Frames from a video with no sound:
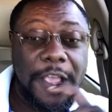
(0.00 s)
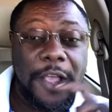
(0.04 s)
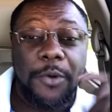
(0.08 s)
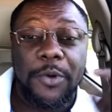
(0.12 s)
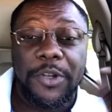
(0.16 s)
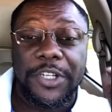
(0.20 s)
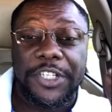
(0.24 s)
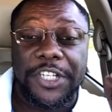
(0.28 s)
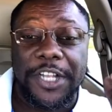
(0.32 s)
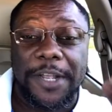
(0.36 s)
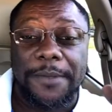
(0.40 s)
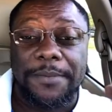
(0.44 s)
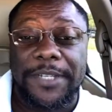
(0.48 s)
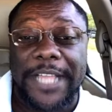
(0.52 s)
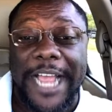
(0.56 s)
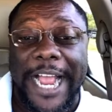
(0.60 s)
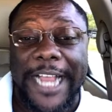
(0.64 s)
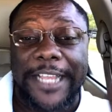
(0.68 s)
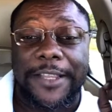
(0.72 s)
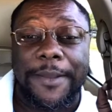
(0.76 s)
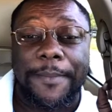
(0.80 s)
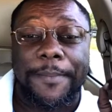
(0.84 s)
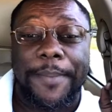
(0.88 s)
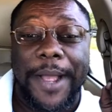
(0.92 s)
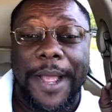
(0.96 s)
What's up,
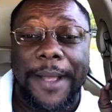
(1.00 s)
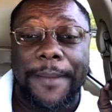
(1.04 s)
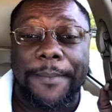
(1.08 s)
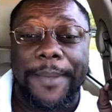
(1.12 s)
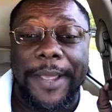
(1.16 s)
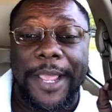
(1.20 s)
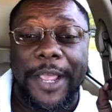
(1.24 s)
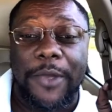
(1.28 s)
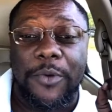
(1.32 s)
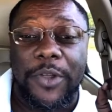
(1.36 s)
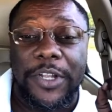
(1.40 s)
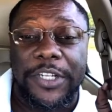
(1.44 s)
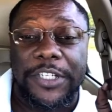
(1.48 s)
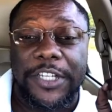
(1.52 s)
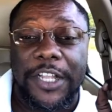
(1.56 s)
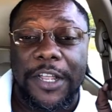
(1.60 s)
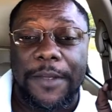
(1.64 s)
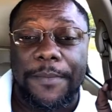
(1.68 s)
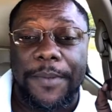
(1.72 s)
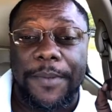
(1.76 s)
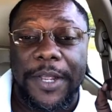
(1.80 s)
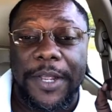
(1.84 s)
Dr. Bombay? What's up,